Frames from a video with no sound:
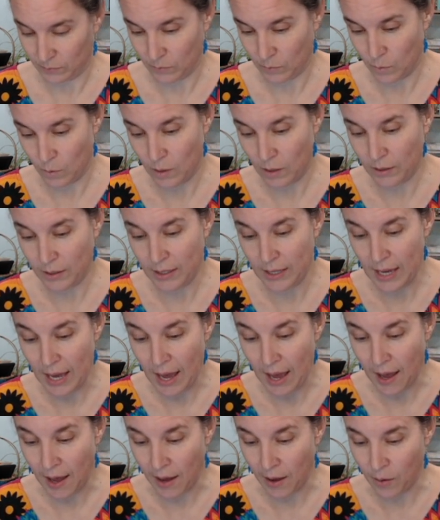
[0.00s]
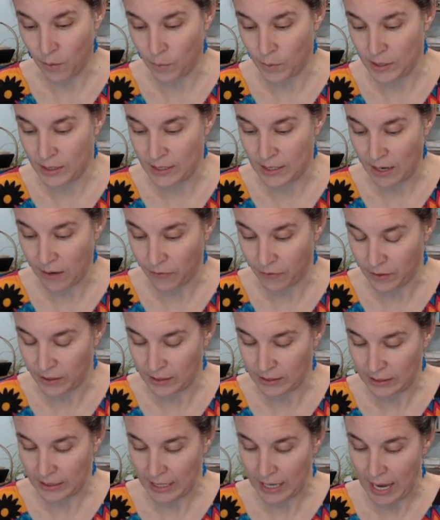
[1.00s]
Well, yeah, we
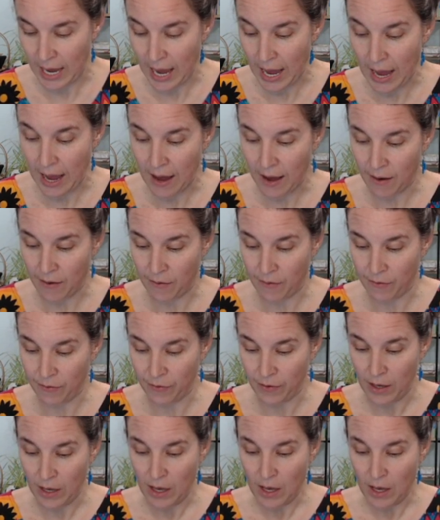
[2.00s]
definitely have